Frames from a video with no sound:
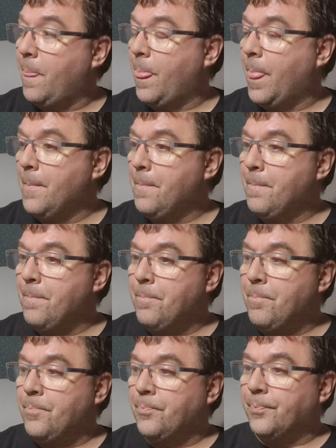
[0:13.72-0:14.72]

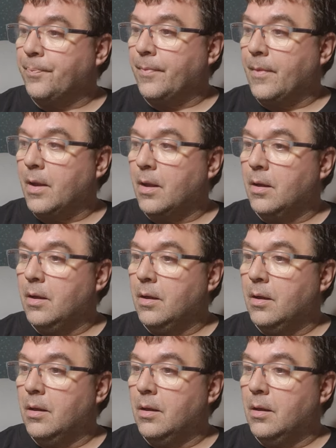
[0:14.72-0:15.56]
Nothing is said.